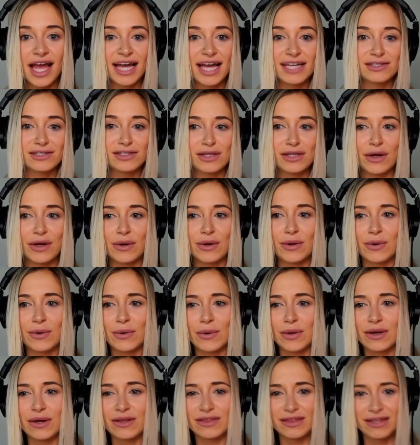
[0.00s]
And
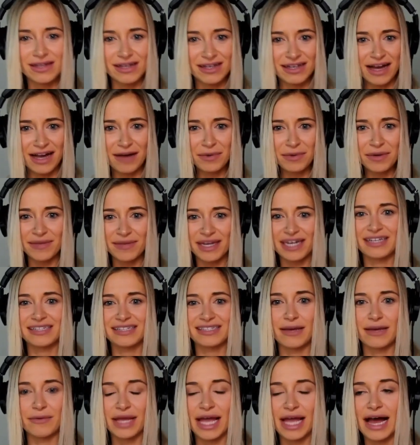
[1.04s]
so the couple of
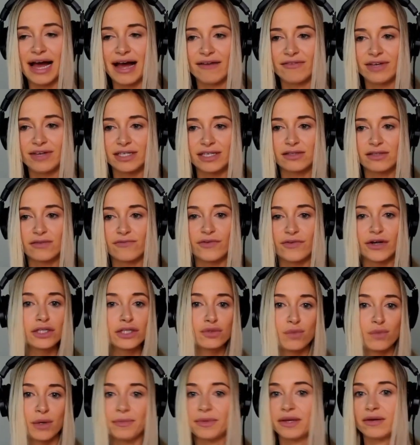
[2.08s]
meetings that we have is
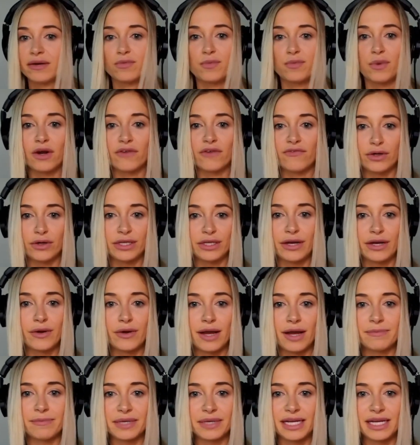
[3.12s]
first we'll meet with portfolio
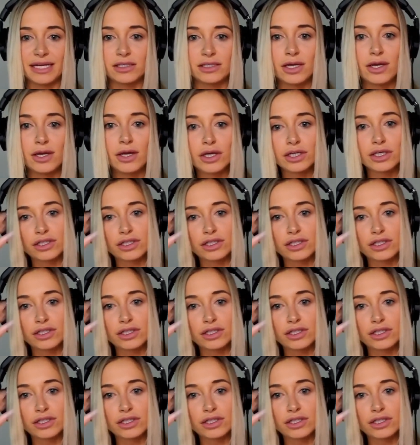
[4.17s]
companies.